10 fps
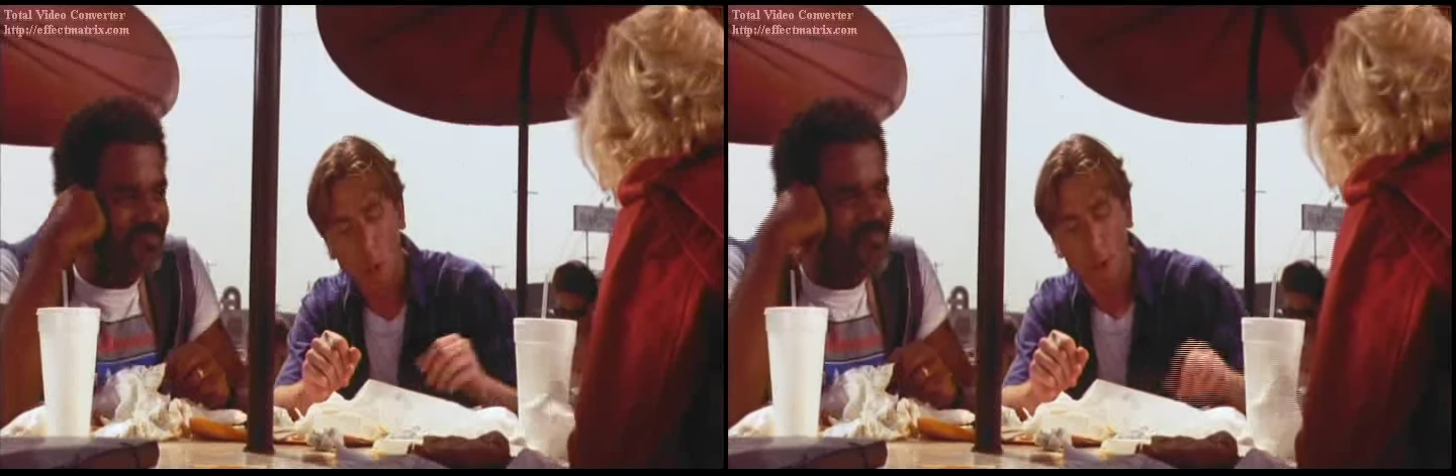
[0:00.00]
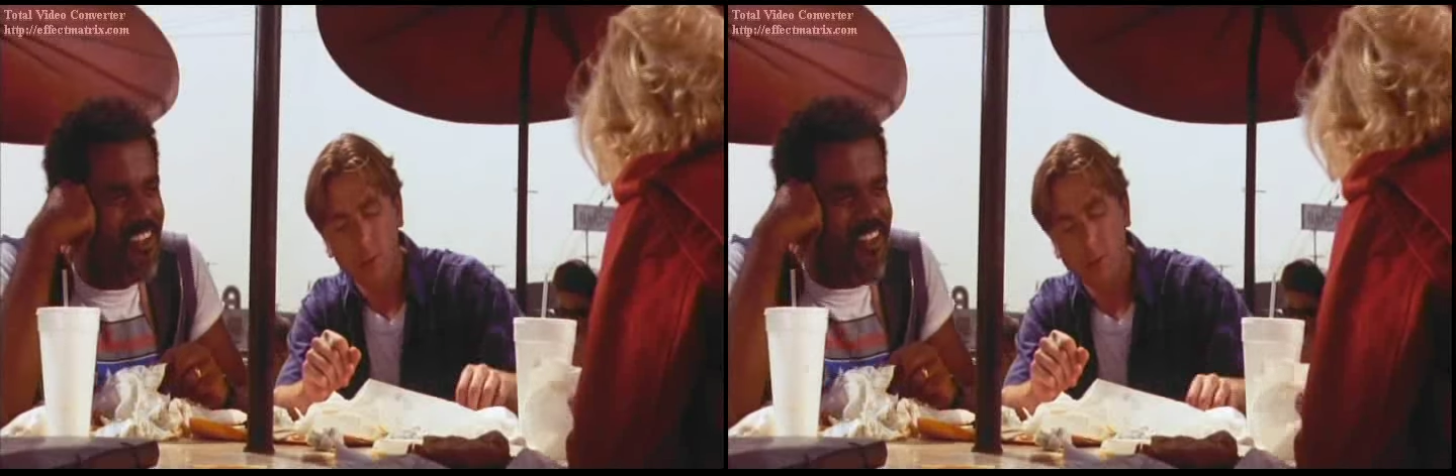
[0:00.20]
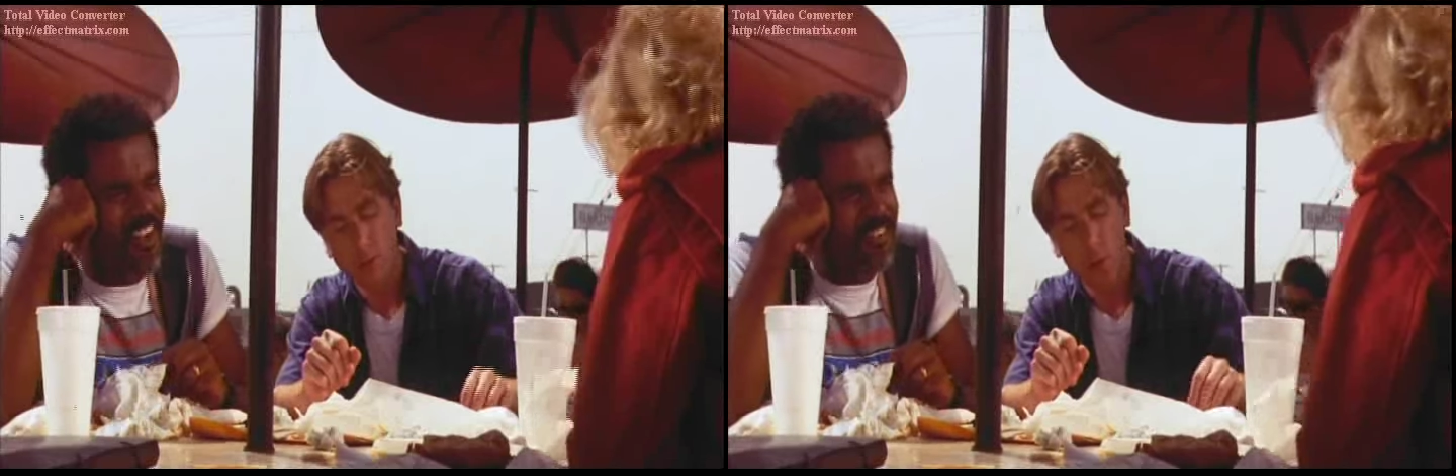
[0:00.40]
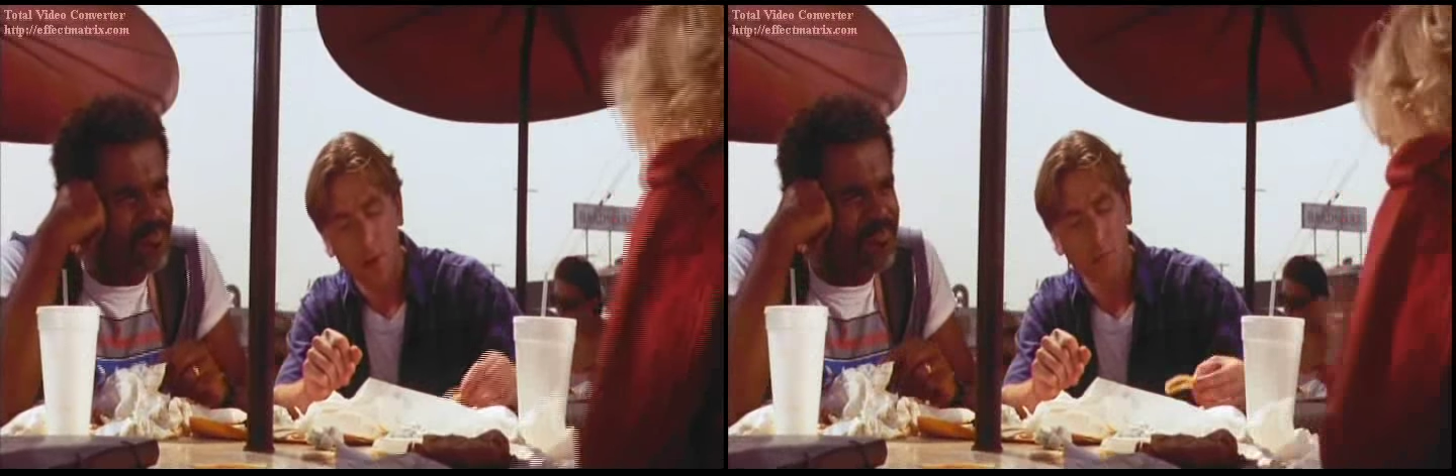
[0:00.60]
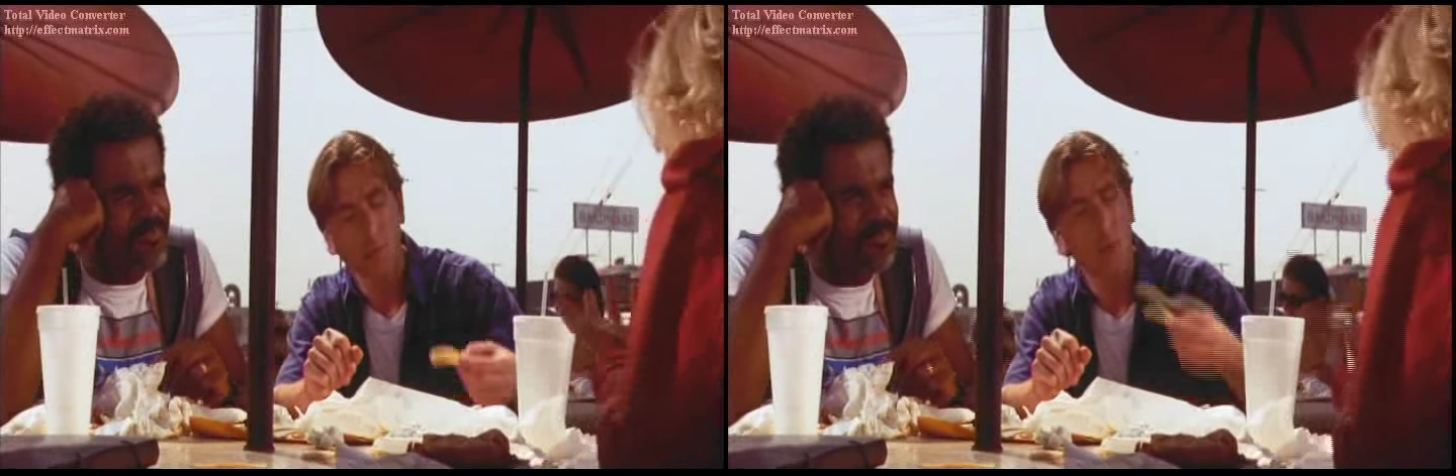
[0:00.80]
he in
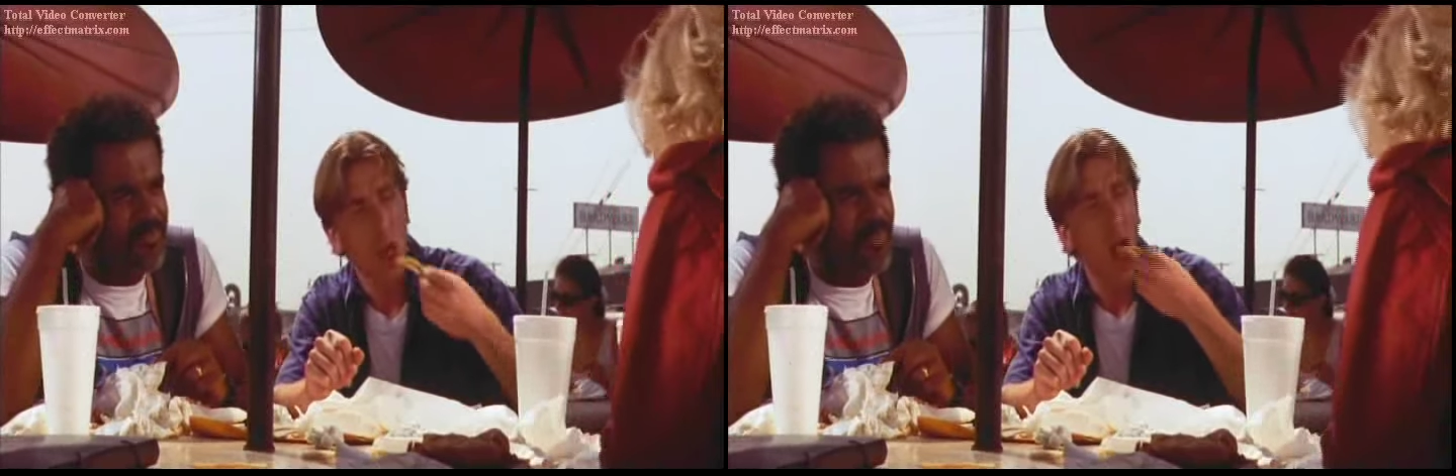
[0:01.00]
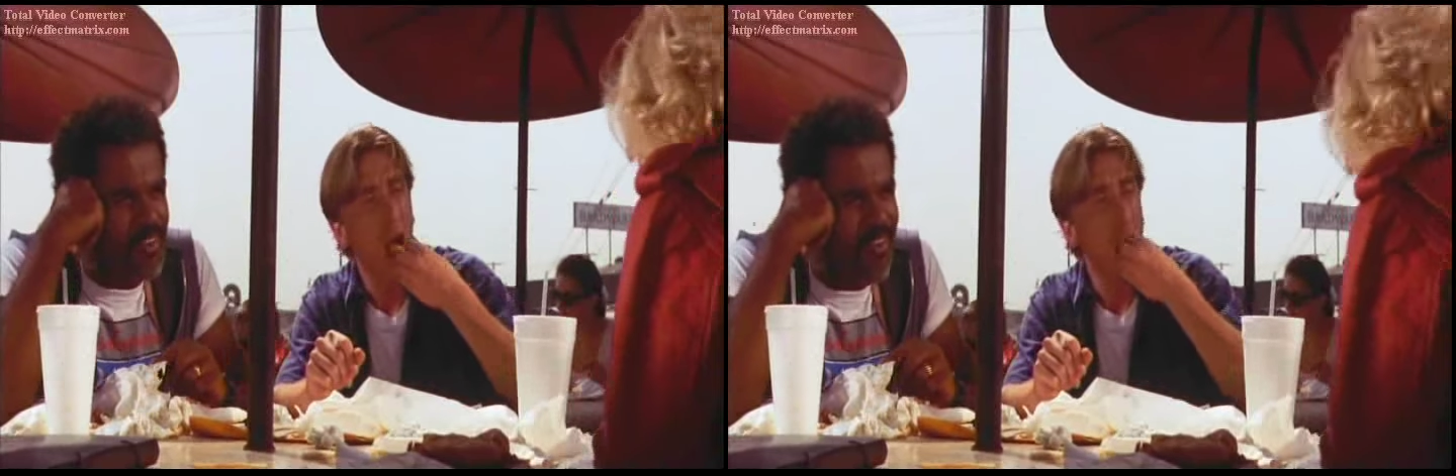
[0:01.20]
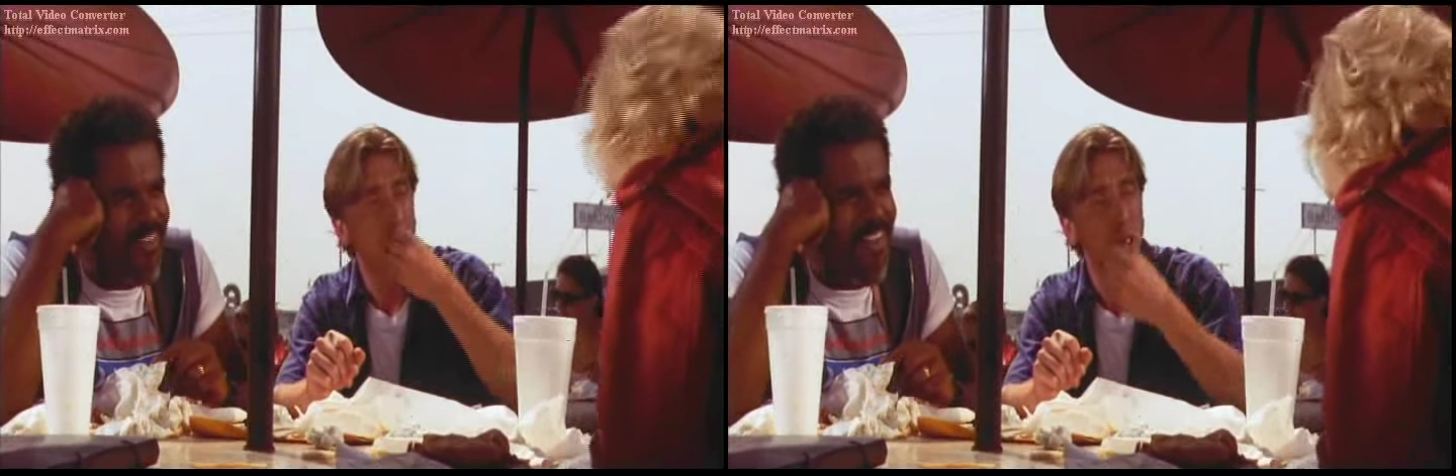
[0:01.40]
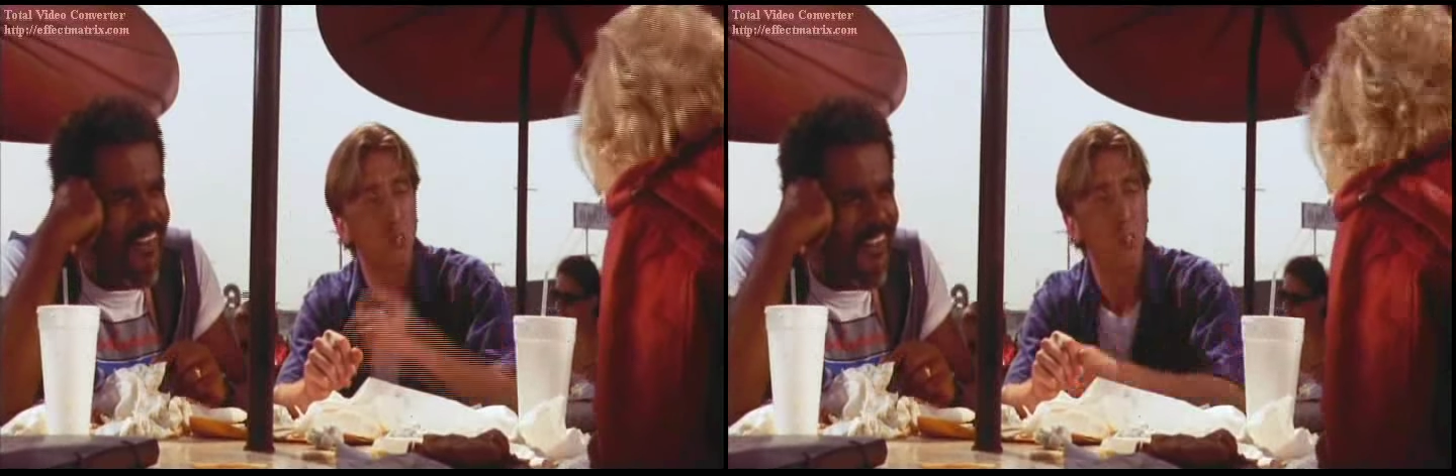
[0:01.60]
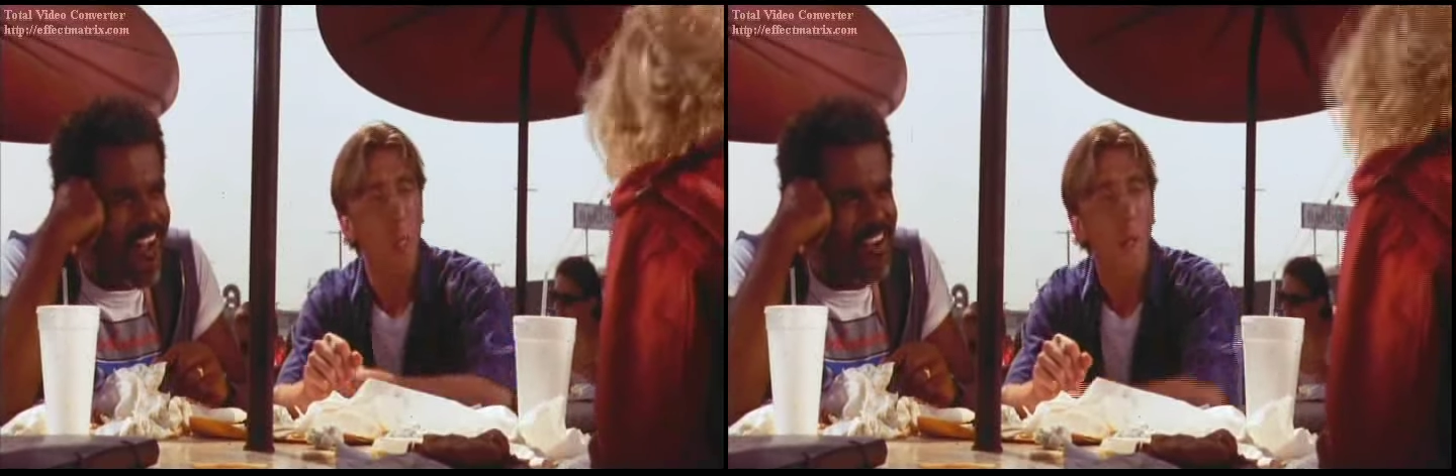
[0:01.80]
Sacramento. He's an undercover
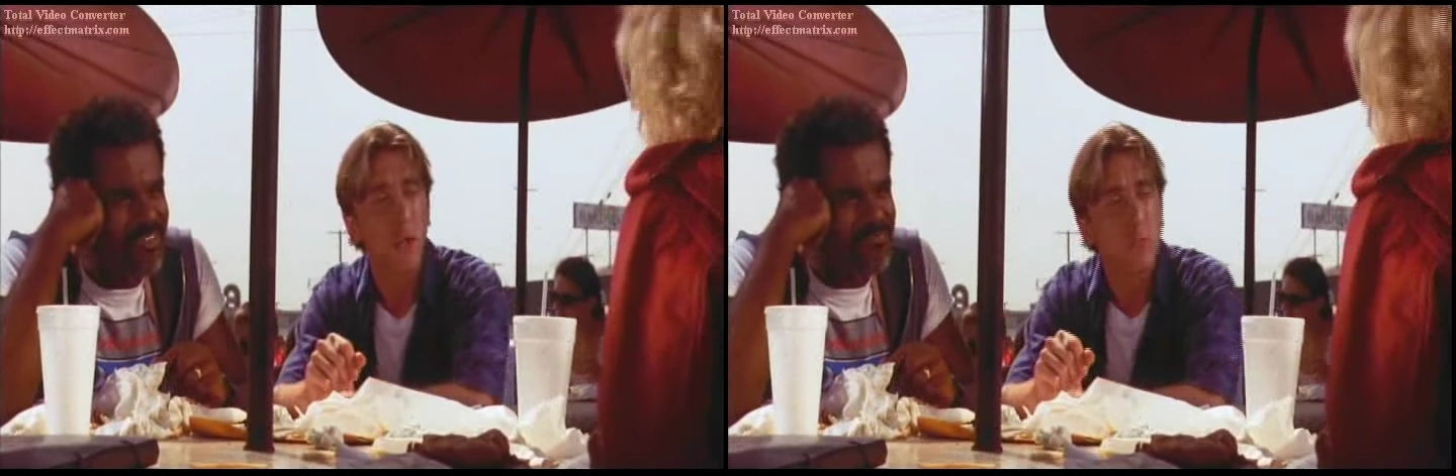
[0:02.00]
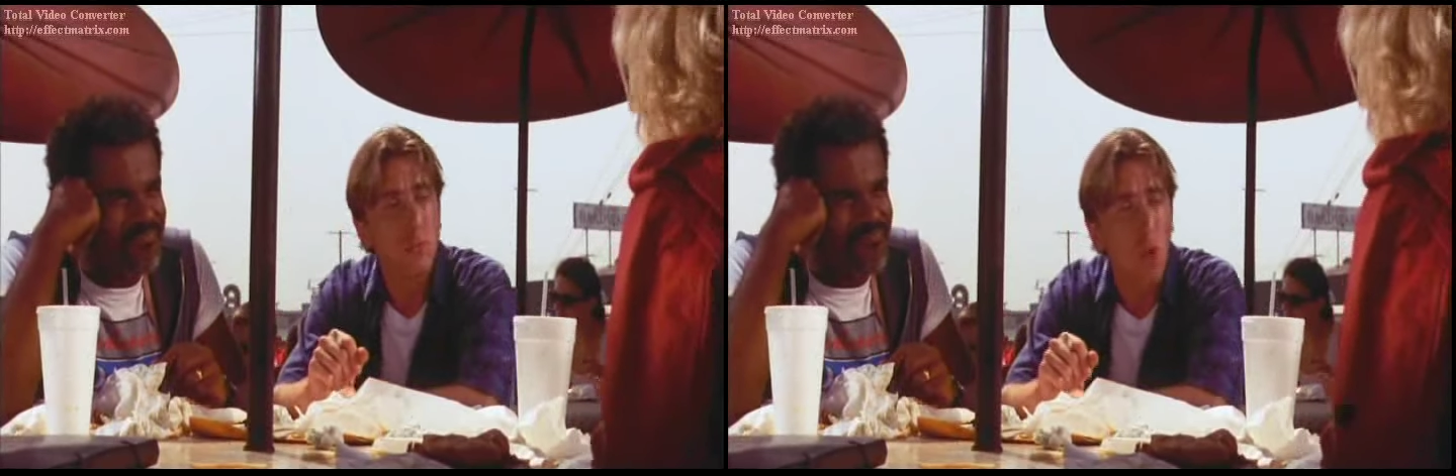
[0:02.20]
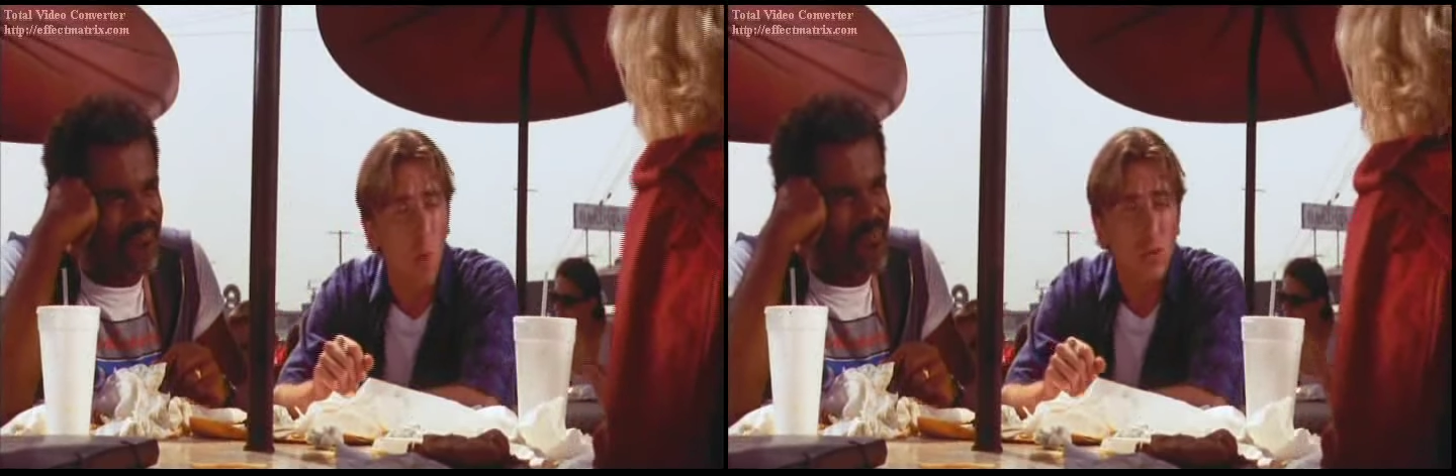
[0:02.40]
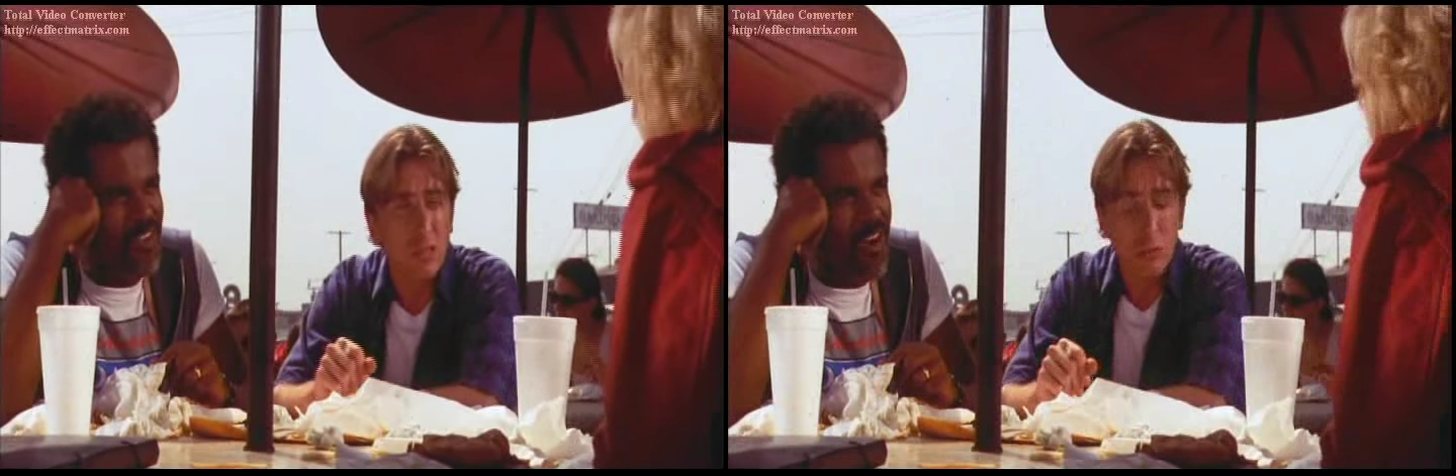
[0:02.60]
cop. He uh,